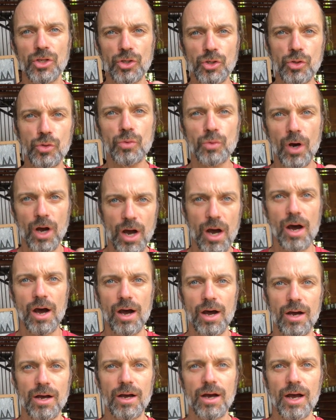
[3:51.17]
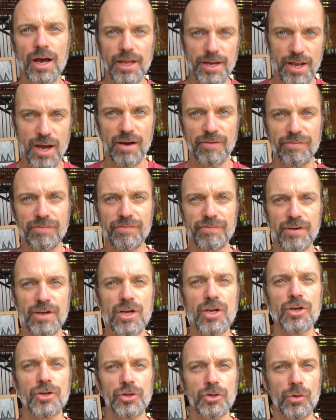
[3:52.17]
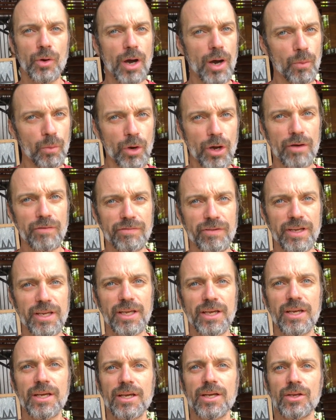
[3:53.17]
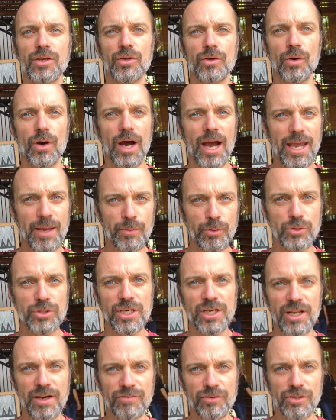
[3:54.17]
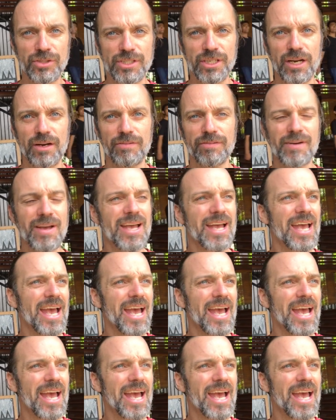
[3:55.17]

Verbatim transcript: you are enough. You are worthy, you are able to love yourself.